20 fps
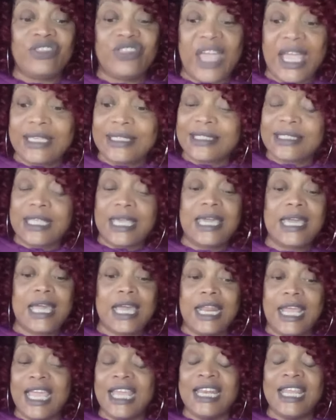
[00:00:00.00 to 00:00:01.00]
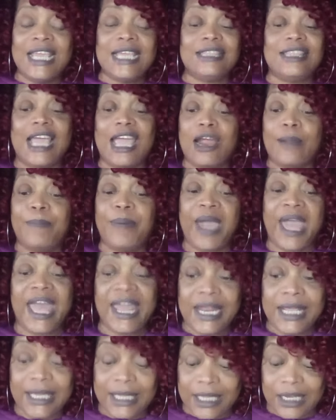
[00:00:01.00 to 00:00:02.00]
They see it, and they are
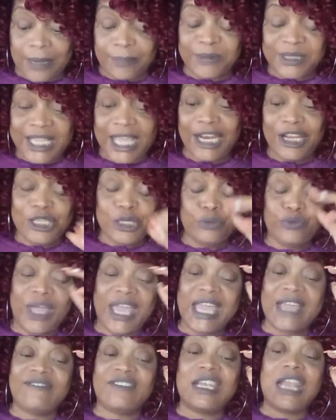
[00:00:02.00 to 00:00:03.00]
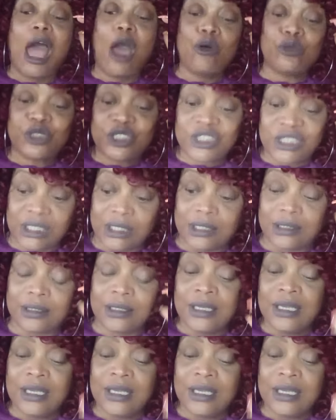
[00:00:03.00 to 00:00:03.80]
panicking. I'm telling you, they have lost it.